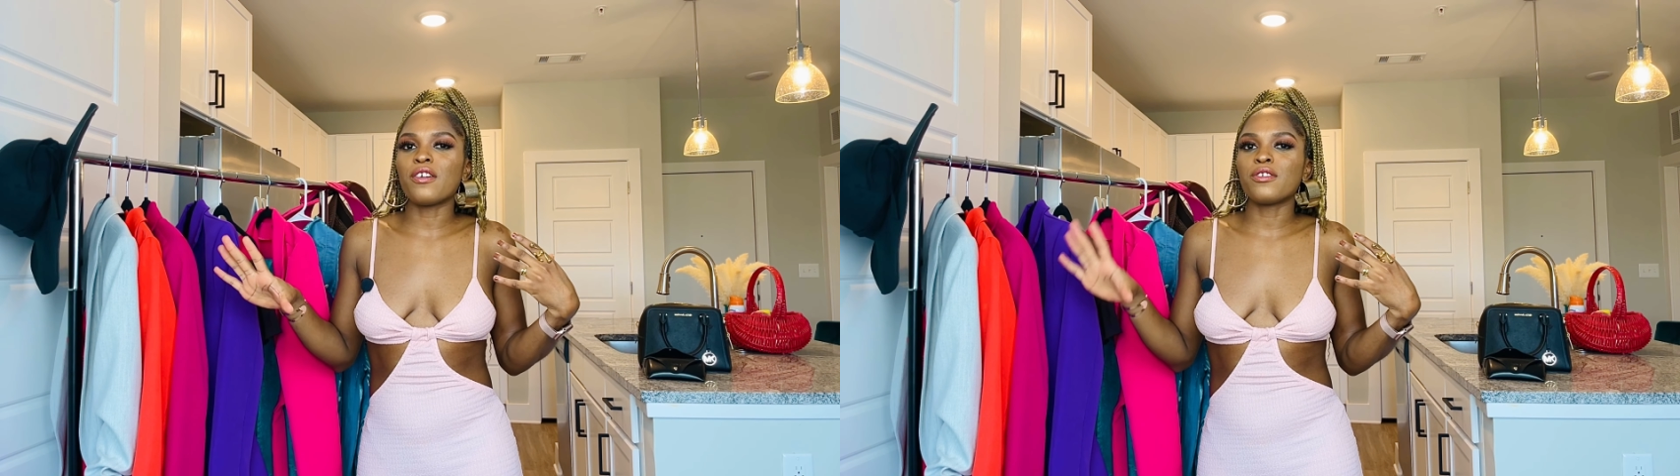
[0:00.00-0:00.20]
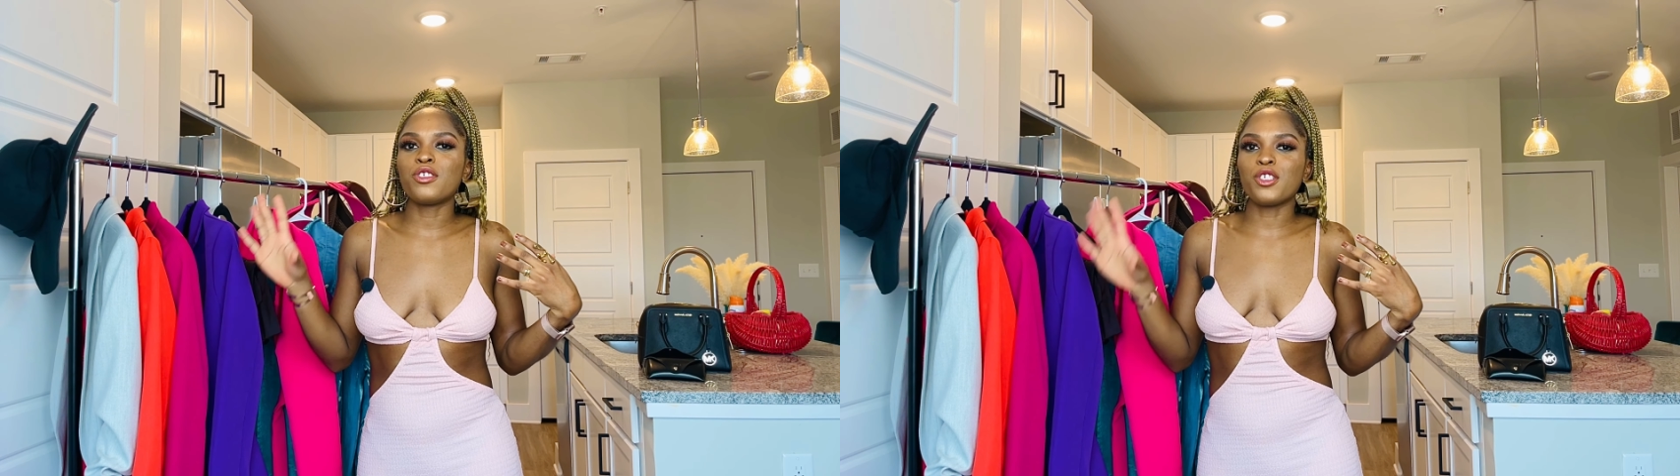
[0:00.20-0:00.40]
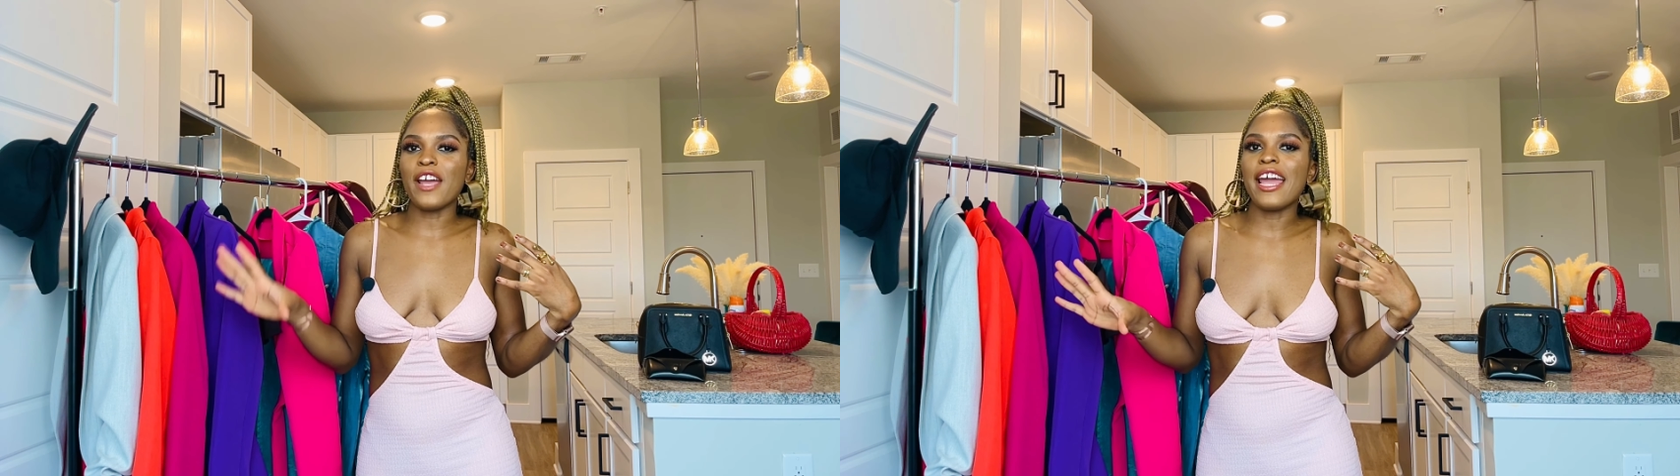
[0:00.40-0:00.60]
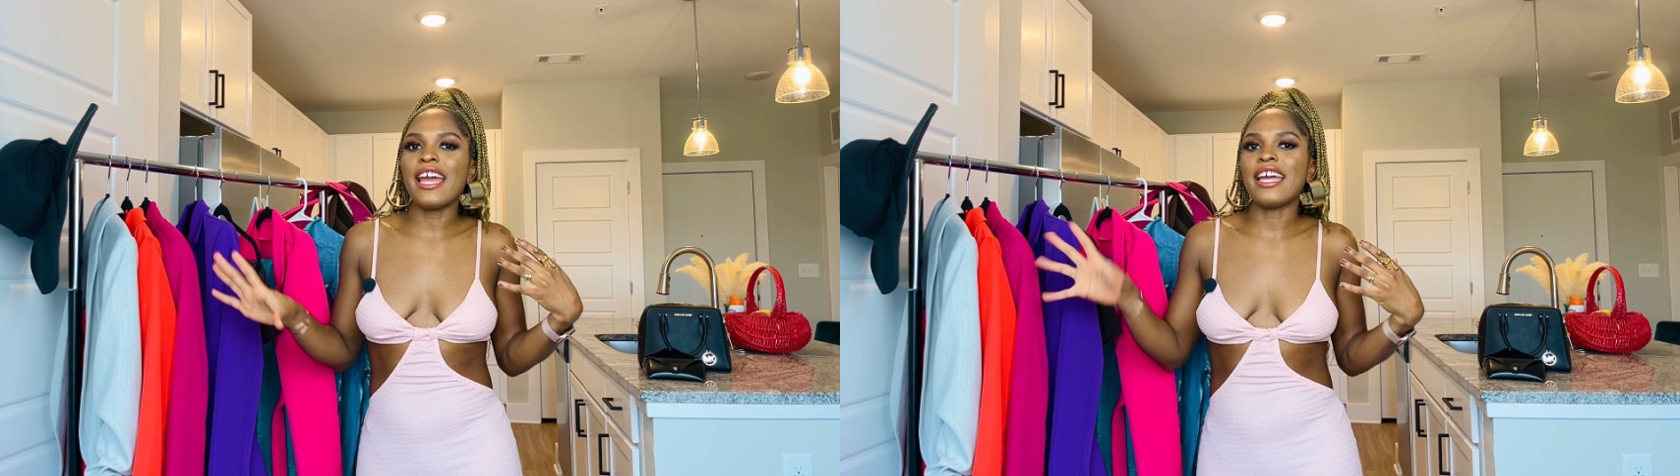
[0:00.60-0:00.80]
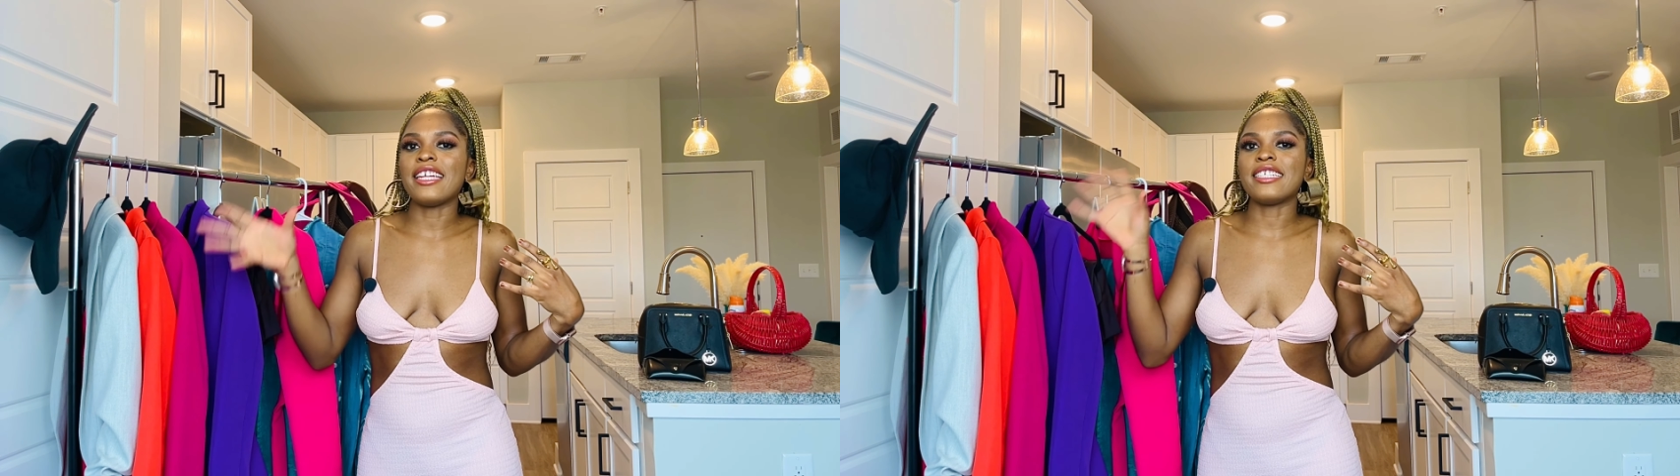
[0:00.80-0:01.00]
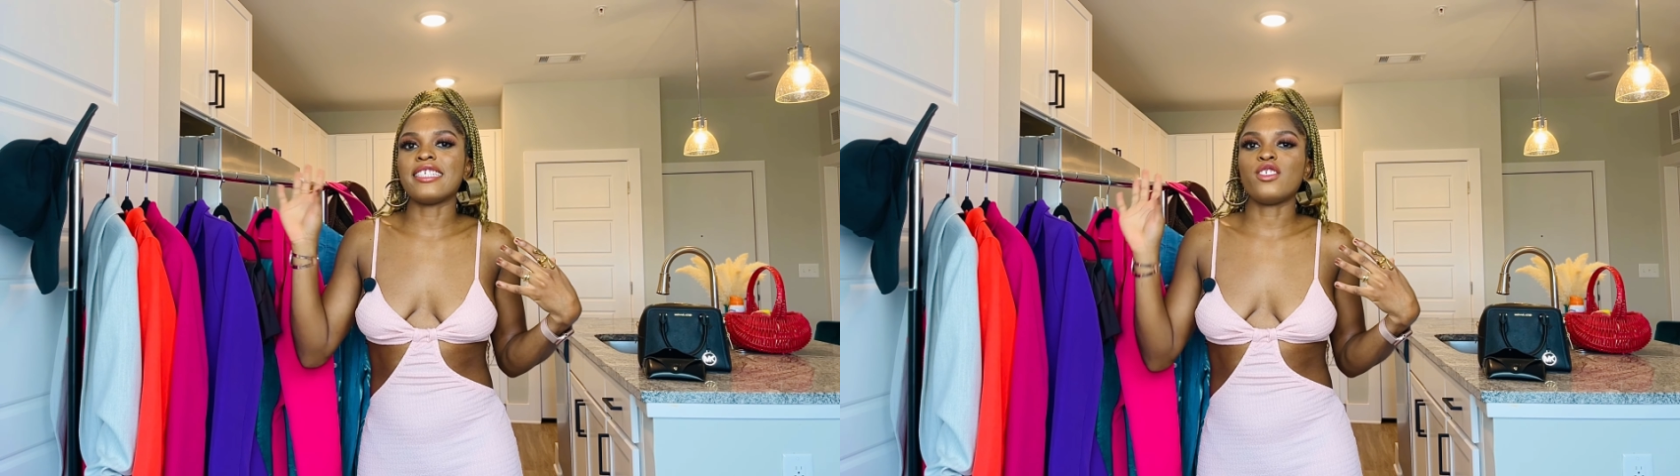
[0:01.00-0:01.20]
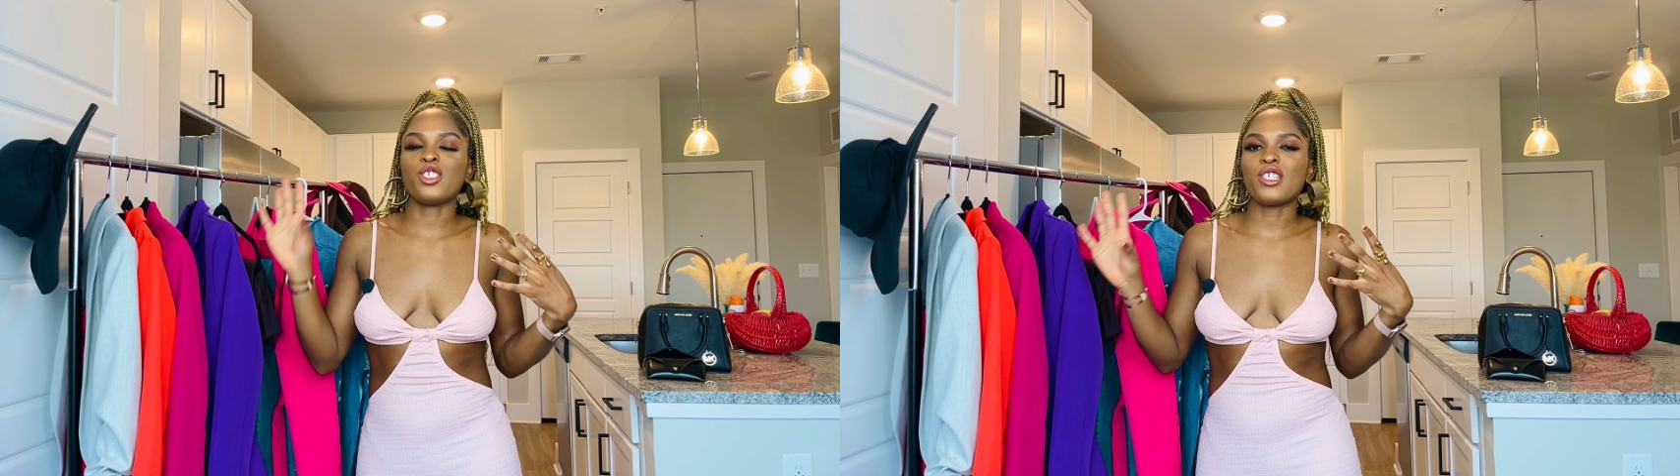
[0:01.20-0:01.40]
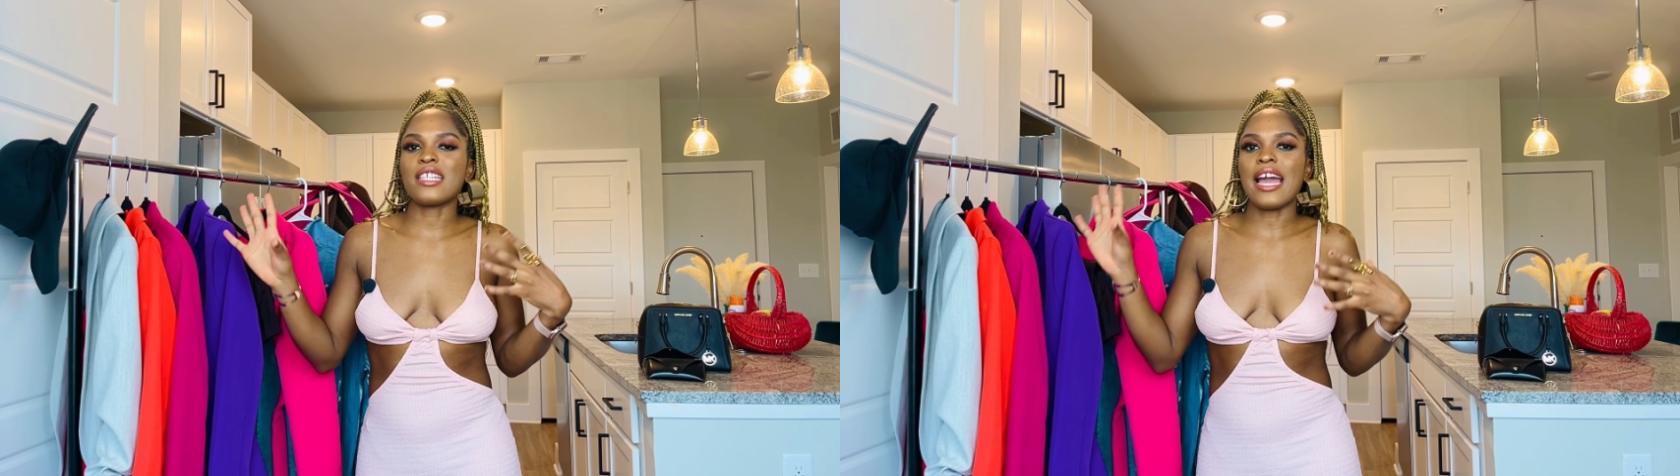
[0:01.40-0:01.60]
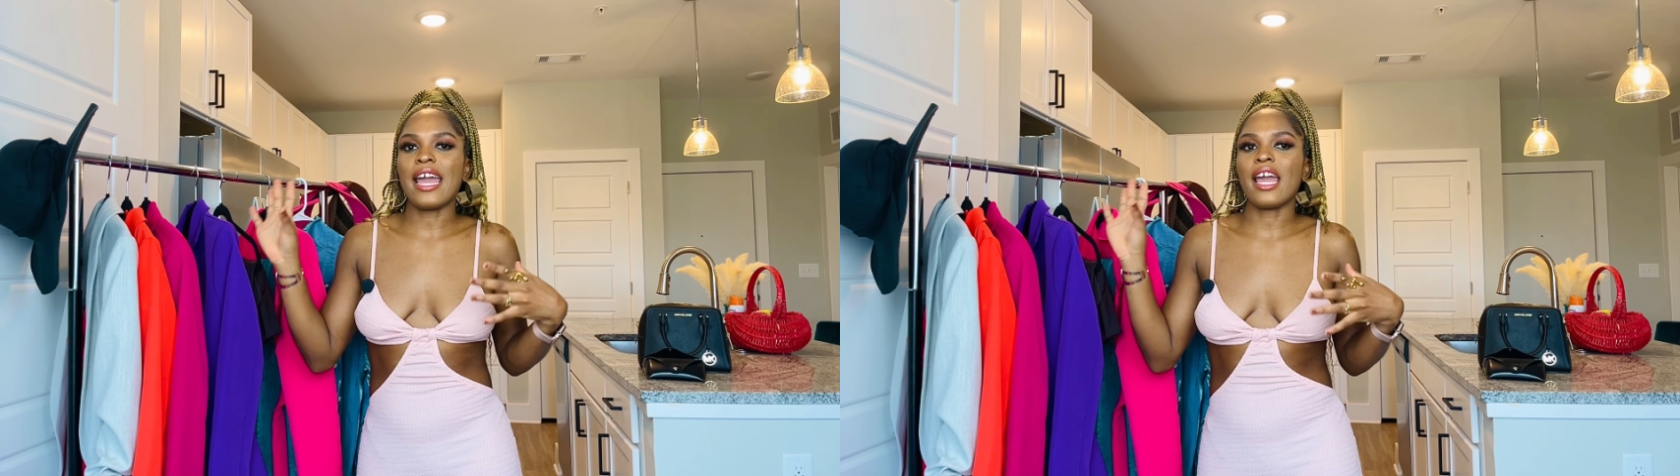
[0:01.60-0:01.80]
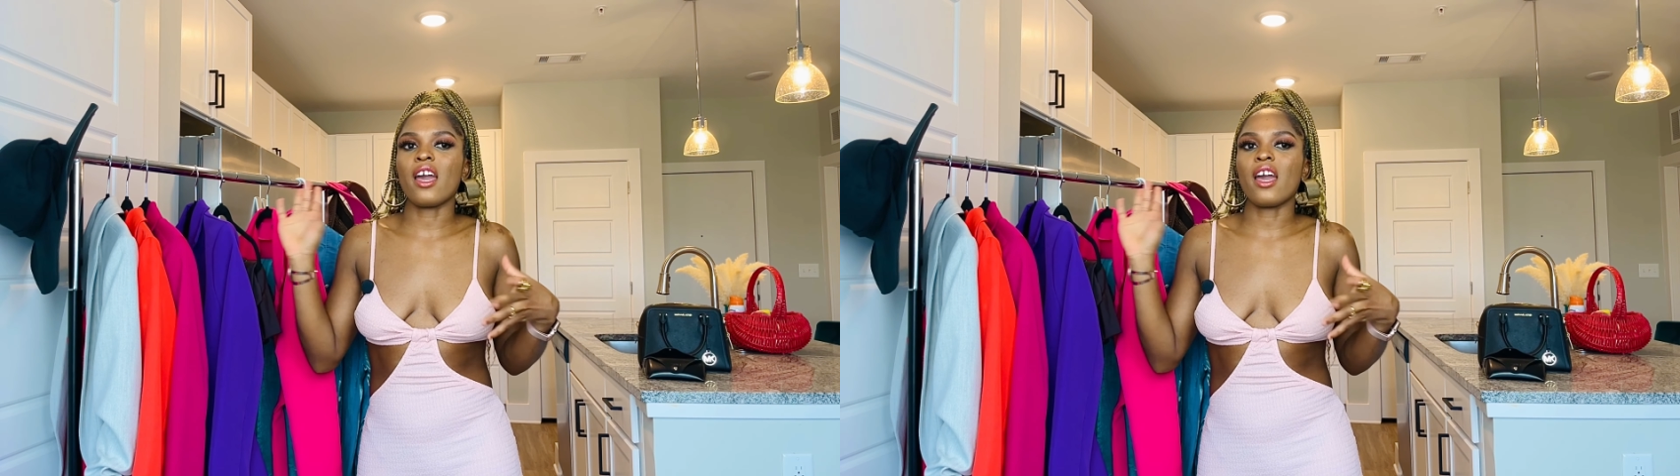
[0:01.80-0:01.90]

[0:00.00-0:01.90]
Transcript: trend and just like